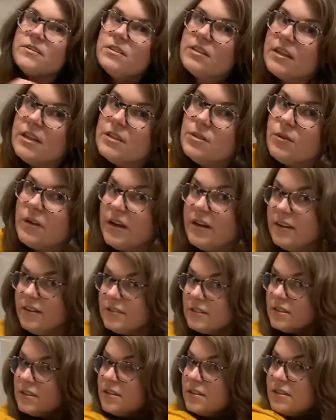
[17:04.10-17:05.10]
that's what I
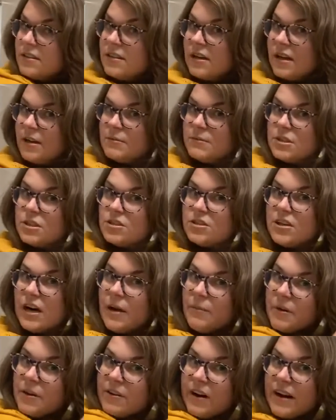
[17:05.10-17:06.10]
use. I'm just
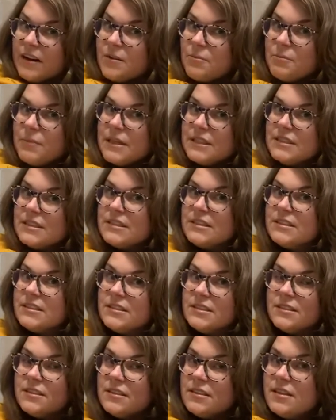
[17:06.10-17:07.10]
grabbing random pieces.
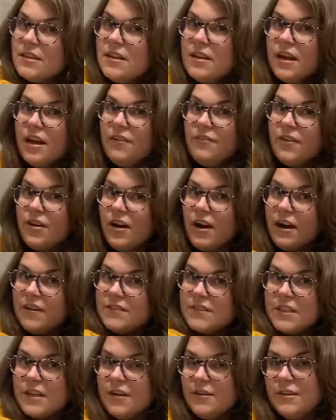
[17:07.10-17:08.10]
If y'all have to
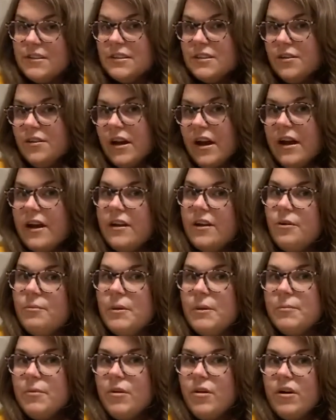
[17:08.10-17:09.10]
go, it's okay. I know
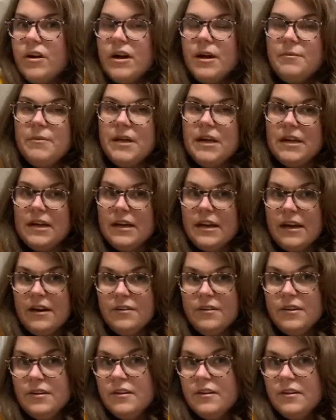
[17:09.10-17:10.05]
people are coming in and out.